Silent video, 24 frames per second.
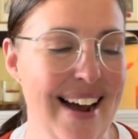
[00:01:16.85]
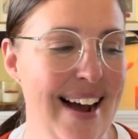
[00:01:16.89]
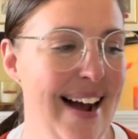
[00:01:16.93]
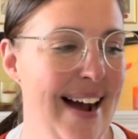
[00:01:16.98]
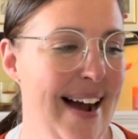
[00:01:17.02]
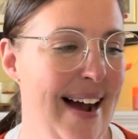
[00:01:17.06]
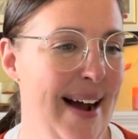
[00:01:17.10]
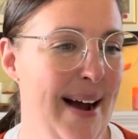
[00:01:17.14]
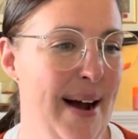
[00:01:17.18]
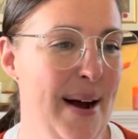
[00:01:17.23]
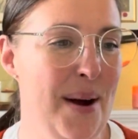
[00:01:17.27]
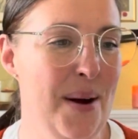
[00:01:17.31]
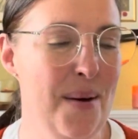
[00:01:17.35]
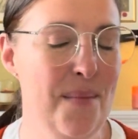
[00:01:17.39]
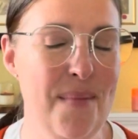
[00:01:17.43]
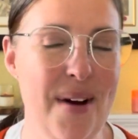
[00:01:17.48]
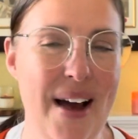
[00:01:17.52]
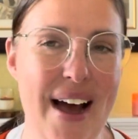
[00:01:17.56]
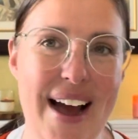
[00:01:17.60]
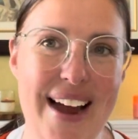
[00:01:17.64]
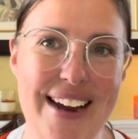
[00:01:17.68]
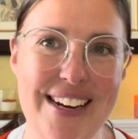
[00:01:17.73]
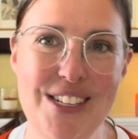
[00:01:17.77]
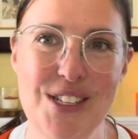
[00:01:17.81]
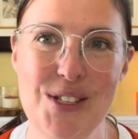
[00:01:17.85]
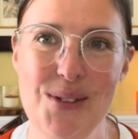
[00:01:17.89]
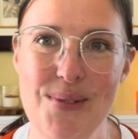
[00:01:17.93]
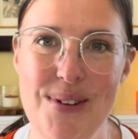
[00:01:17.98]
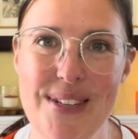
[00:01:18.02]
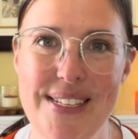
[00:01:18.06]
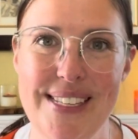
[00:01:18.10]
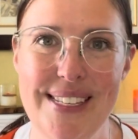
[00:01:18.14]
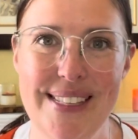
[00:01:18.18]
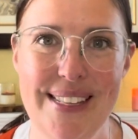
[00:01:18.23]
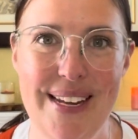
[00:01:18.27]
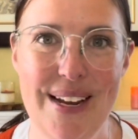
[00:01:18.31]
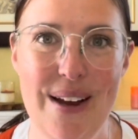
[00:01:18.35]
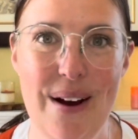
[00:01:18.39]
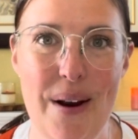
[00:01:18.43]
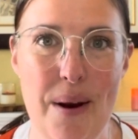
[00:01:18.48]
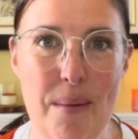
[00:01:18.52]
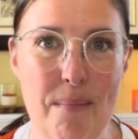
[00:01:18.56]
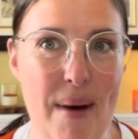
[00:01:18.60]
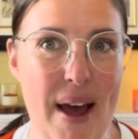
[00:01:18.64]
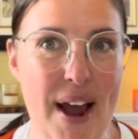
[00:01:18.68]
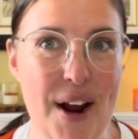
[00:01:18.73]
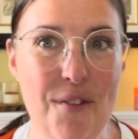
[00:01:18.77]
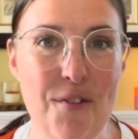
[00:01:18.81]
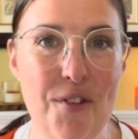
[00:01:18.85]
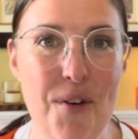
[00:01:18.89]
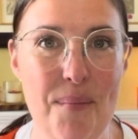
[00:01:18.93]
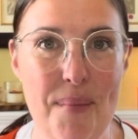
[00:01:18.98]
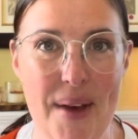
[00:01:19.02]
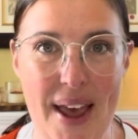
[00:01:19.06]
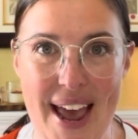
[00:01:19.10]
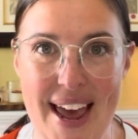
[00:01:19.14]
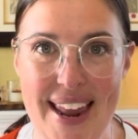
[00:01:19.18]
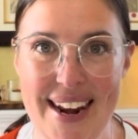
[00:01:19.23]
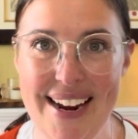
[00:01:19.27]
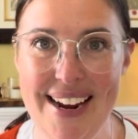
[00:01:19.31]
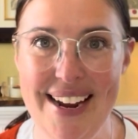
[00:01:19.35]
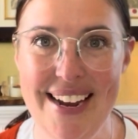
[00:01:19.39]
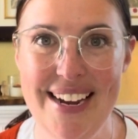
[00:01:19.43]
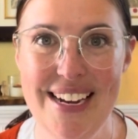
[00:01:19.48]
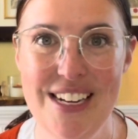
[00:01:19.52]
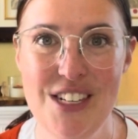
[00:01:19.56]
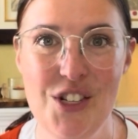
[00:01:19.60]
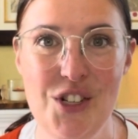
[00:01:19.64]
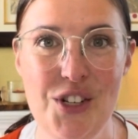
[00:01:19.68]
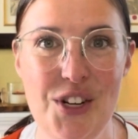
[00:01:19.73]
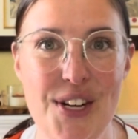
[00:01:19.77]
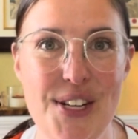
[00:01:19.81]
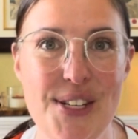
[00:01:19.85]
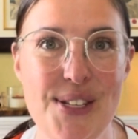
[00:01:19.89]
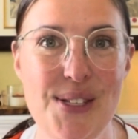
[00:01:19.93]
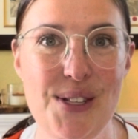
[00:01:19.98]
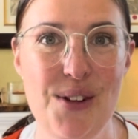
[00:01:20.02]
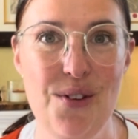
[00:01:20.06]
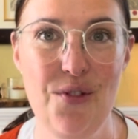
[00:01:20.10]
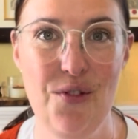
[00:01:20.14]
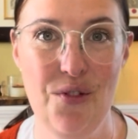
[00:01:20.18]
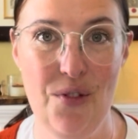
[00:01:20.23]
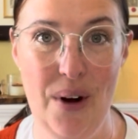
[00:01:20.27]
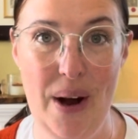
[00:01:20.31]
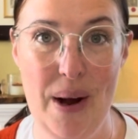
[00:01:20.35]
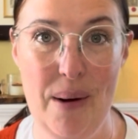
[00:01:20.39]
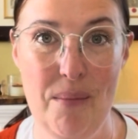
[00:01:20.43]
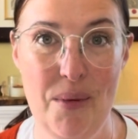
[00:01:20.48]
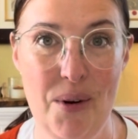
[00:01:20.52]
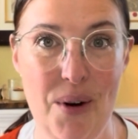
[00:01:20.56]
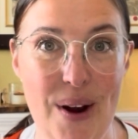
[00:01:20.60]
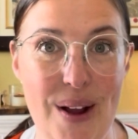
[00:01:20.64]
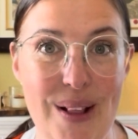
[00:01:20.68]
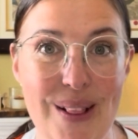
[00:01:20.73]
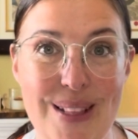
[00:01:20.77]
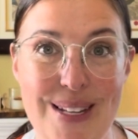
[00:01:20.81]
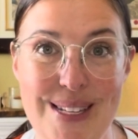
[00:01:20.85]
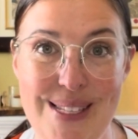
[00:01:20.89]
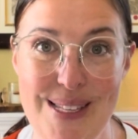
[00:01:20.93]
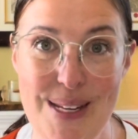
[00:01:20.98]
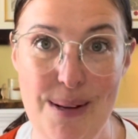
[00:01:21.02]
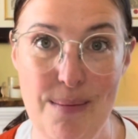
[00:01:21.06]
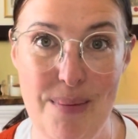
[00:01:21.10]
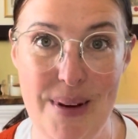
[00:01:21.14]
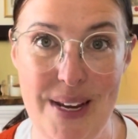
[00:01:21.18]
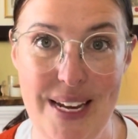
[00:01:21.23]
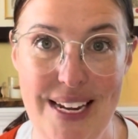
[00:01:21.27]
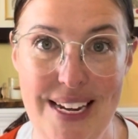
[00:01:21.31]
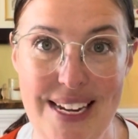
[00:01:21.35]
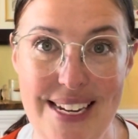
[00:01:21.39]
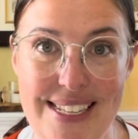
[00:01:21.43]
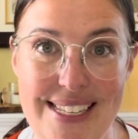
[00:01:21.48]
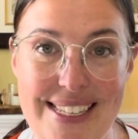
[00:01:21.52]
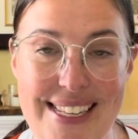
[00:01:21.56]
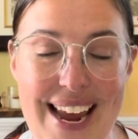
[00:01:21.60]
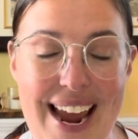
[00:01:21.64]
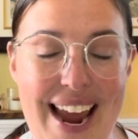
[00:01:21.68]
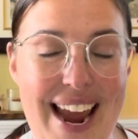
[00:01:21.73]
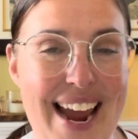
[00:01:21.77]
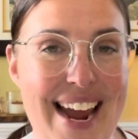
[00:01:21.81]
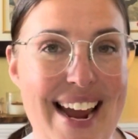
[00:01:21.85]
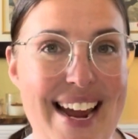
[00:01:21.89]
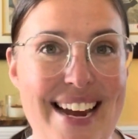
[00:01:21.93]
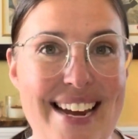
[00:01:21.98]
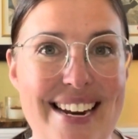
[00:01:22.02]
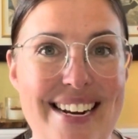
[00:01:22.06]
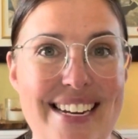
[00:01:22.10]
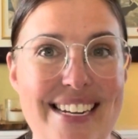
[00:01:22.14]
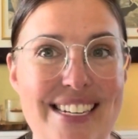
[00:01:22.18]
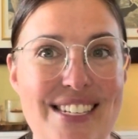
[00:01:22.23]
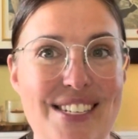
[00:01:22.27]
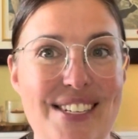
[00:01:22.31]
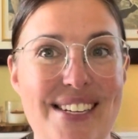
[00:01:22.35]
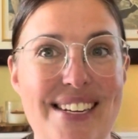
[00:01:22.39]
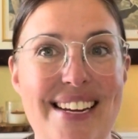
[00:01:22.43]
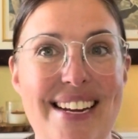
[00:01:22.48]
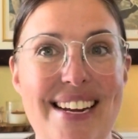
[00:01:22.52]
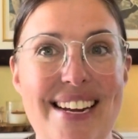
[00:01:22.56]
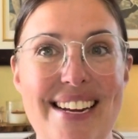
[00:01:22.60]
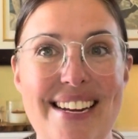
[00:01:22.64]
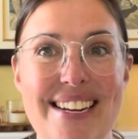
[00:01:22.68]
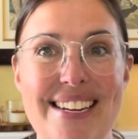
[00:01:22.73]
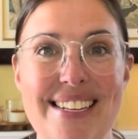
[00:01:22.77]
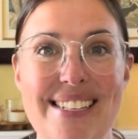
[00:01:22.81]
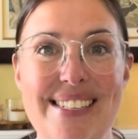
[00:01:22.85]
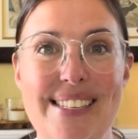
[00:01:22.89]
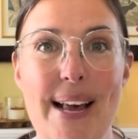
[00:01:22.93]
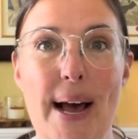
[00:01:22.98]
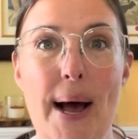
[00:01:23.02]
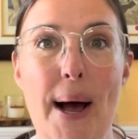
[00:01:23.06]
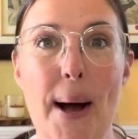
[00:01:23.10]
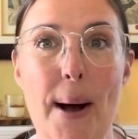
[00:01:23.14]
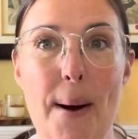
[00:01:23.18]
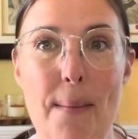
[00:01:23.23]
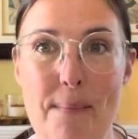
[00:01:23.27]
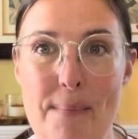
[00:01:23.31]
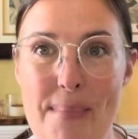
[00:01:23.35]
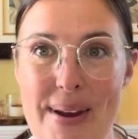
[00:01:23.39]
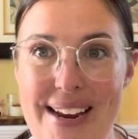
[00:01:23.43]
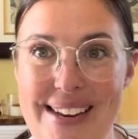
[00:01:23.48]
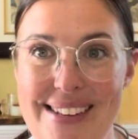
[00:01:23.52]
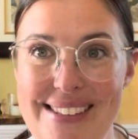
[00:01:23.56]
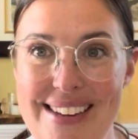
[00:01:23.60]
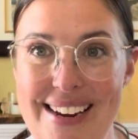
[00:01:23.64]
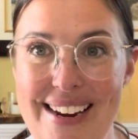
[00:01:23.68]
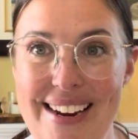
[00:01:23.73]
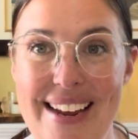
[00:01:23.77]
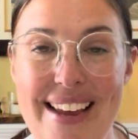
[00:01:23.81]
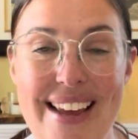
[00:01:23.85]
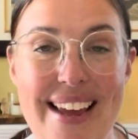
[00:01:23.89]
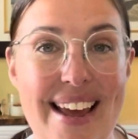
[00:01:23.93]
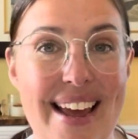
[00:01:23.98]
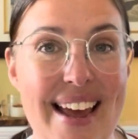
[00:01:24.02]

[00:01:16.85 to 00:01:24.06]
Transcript: I just recently got it back from Annika. She is the framer at Lizzie B's and she is amazing.